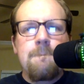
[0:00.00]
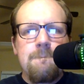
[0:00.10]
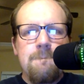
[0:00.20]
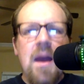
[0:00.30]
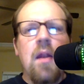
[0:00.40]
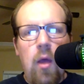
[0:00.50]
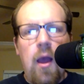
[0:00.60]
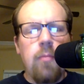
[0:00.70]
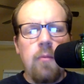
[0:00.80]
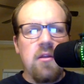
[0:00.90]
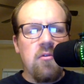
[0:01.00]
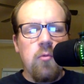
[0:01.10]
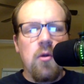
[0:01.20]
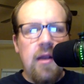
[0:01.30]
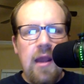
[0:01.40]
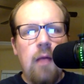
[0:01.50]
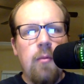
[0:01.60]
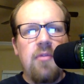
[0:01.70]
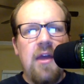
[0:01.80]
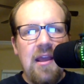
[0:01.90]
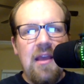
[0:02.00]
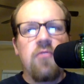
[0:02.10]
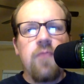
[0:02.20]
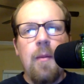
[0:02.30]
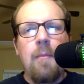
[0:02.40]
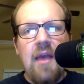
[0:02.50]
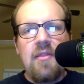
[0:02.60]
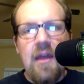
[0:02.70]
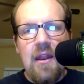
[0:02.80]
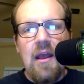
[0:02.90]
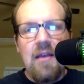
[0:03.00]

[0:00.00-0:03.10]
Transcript: metal album. It doesn't work on an album that is from a band that